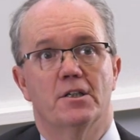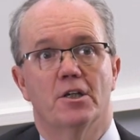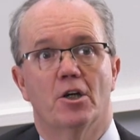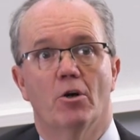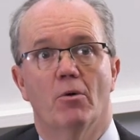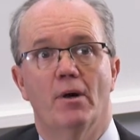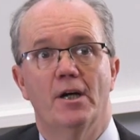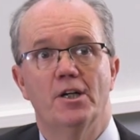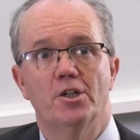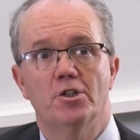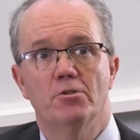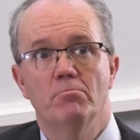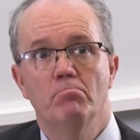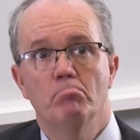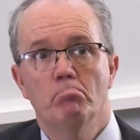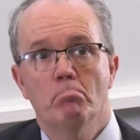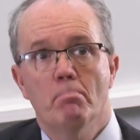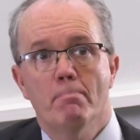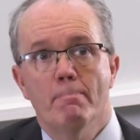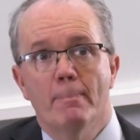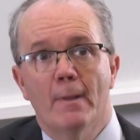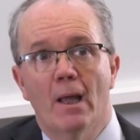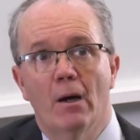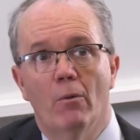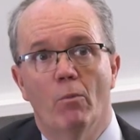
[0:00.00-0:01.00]
to the equation,
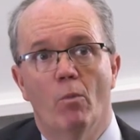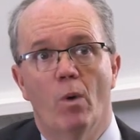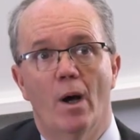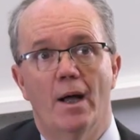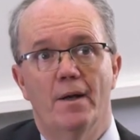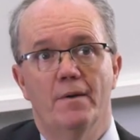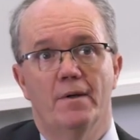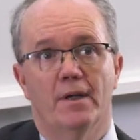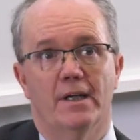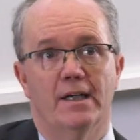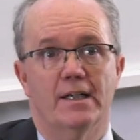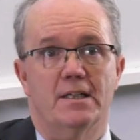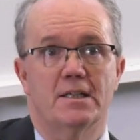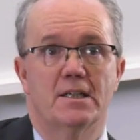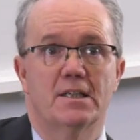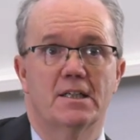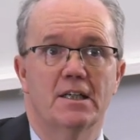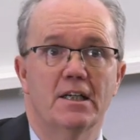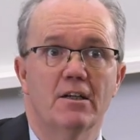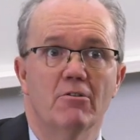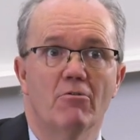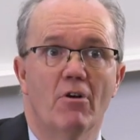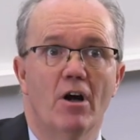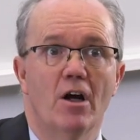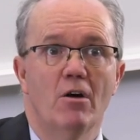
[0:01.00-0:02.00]
when it's
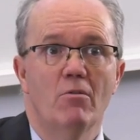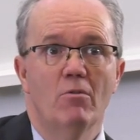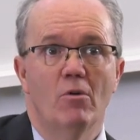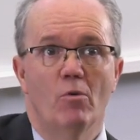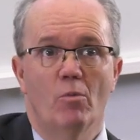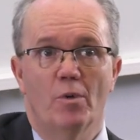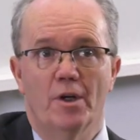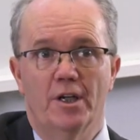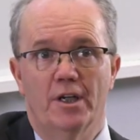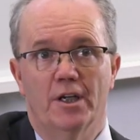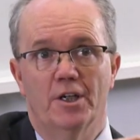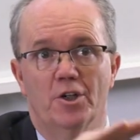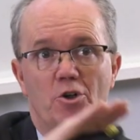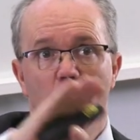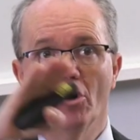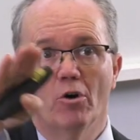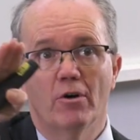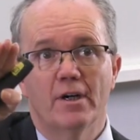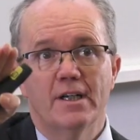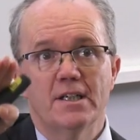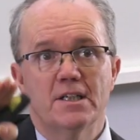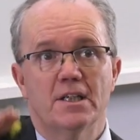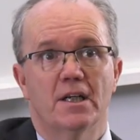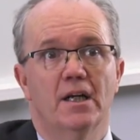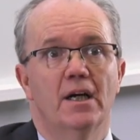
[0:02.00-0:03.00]
zero, we
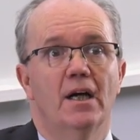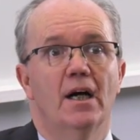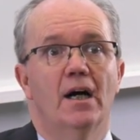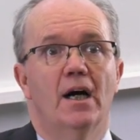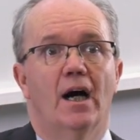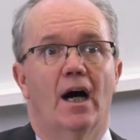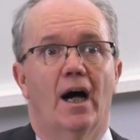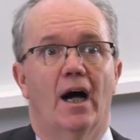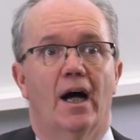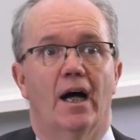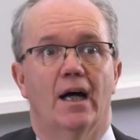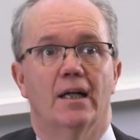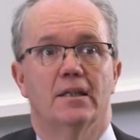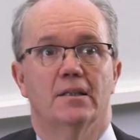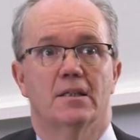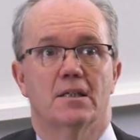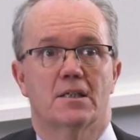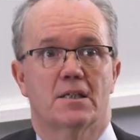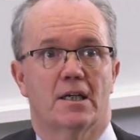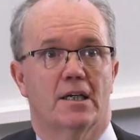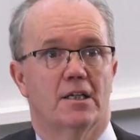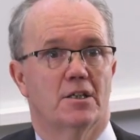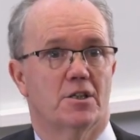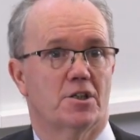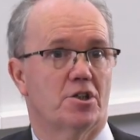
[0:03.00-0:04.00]
ignore it, and the
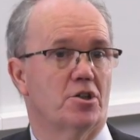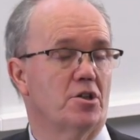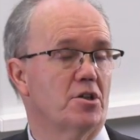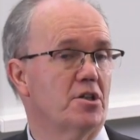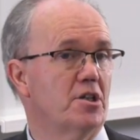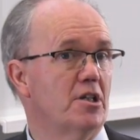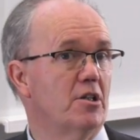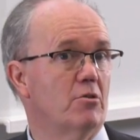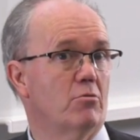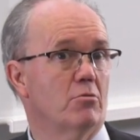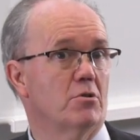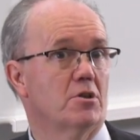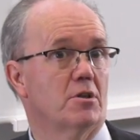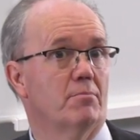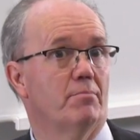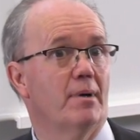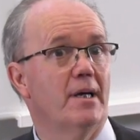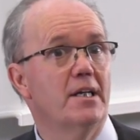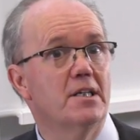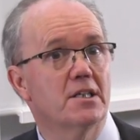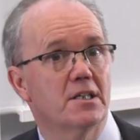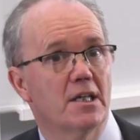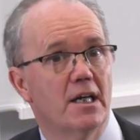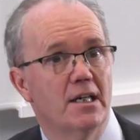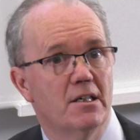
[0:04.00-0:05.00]
sales just equals the
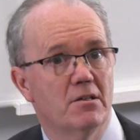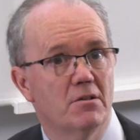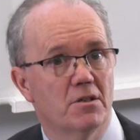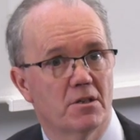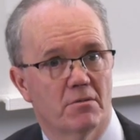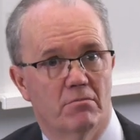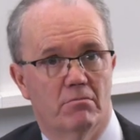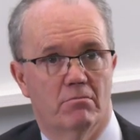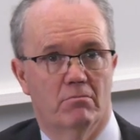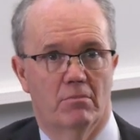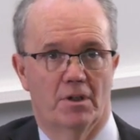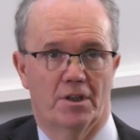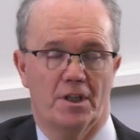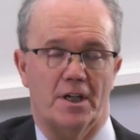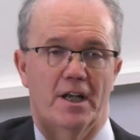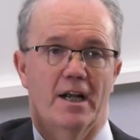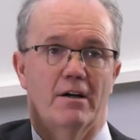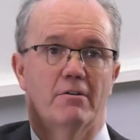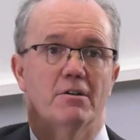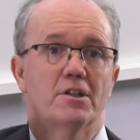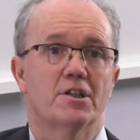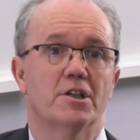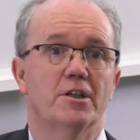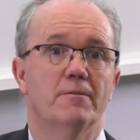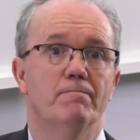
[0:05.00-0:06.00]
base sales with an
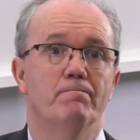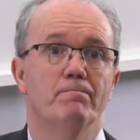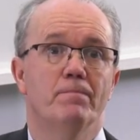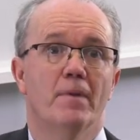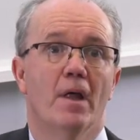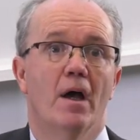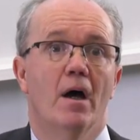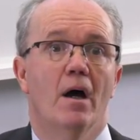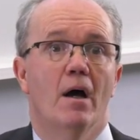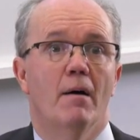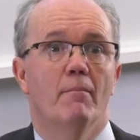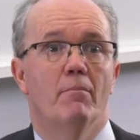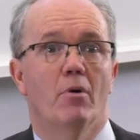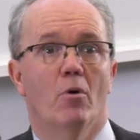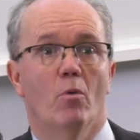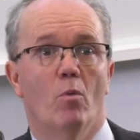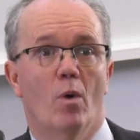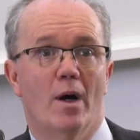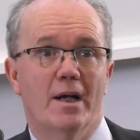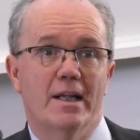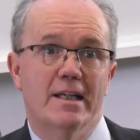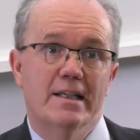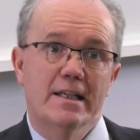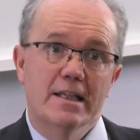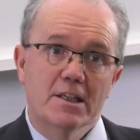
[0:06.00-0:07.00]
error term. But
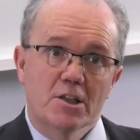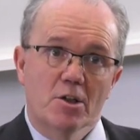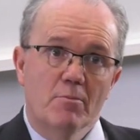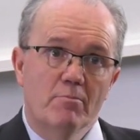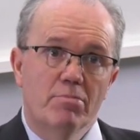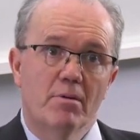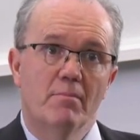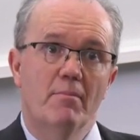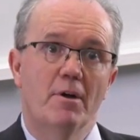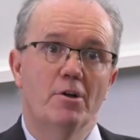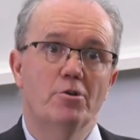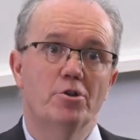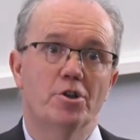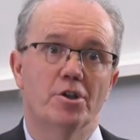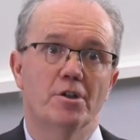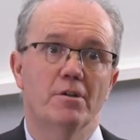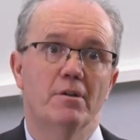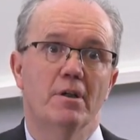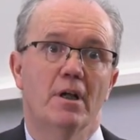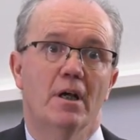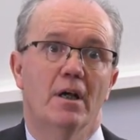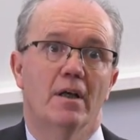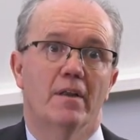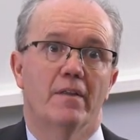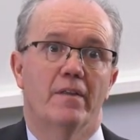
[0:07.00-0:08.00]
when it is on
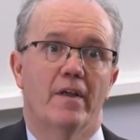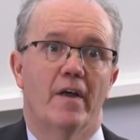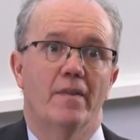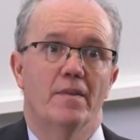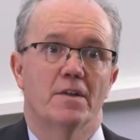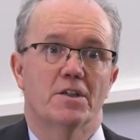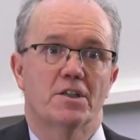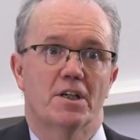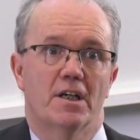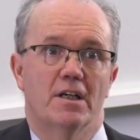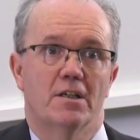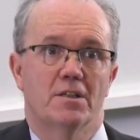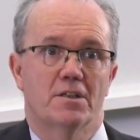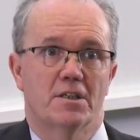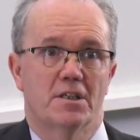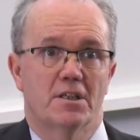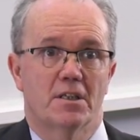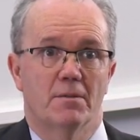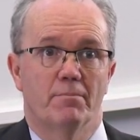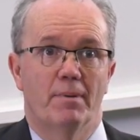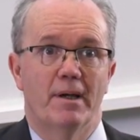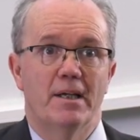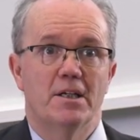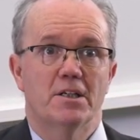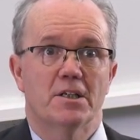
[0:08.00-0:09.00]
promotion, then the sales
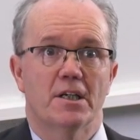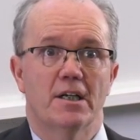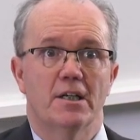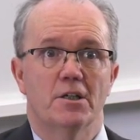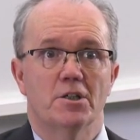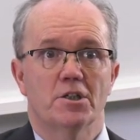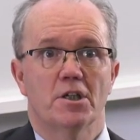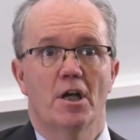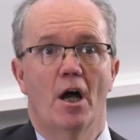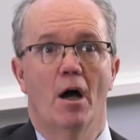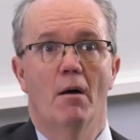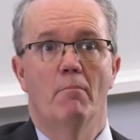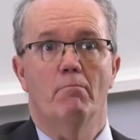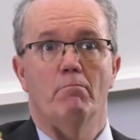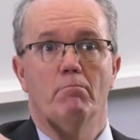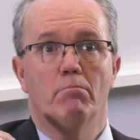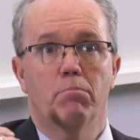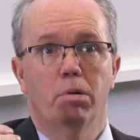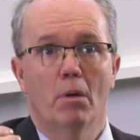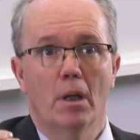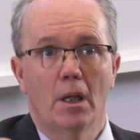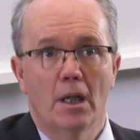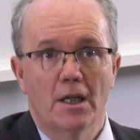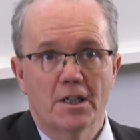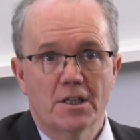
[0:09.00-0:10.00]
is the base sales
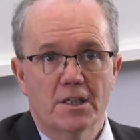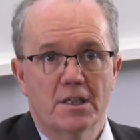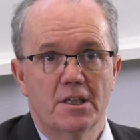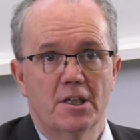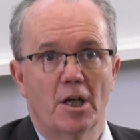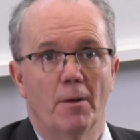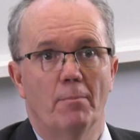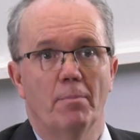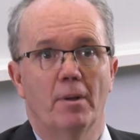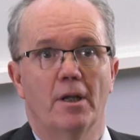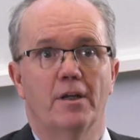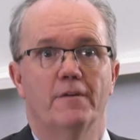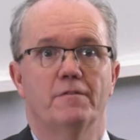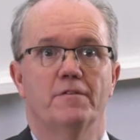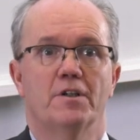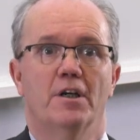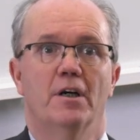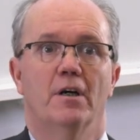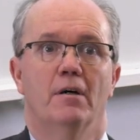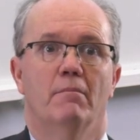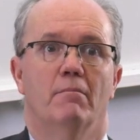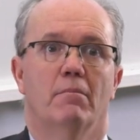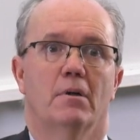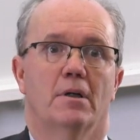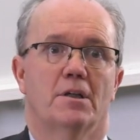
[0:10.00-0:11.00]
plus the uplift
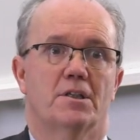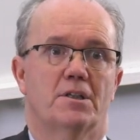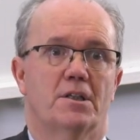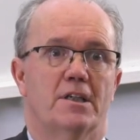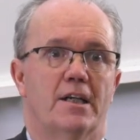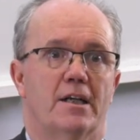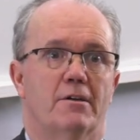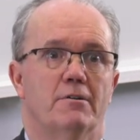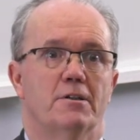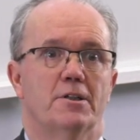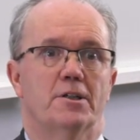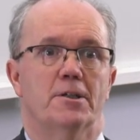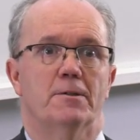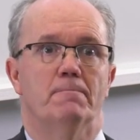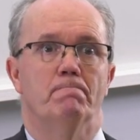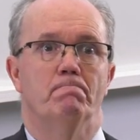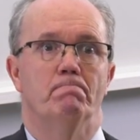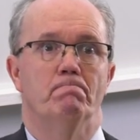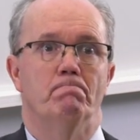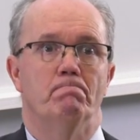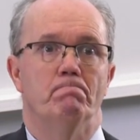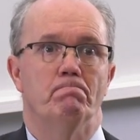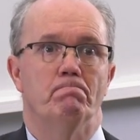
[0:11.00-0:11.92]
plus the error term.